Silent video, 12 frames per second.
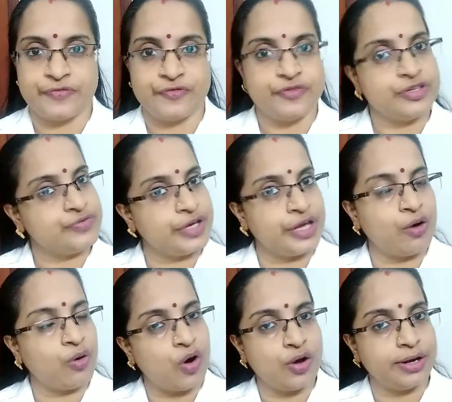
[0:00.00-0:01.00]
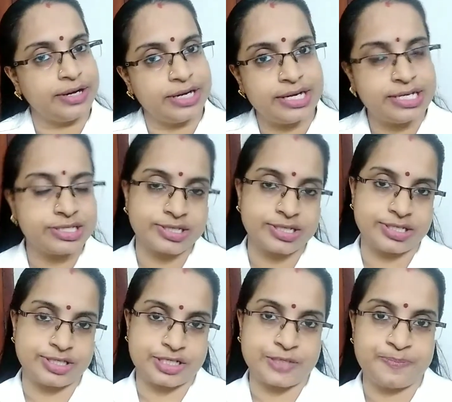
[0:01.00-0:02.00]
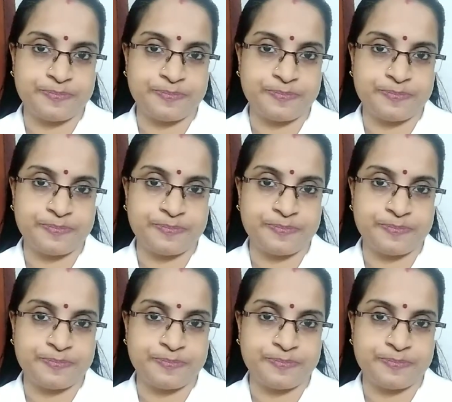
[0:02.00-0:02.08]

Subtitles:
which we have already discussed.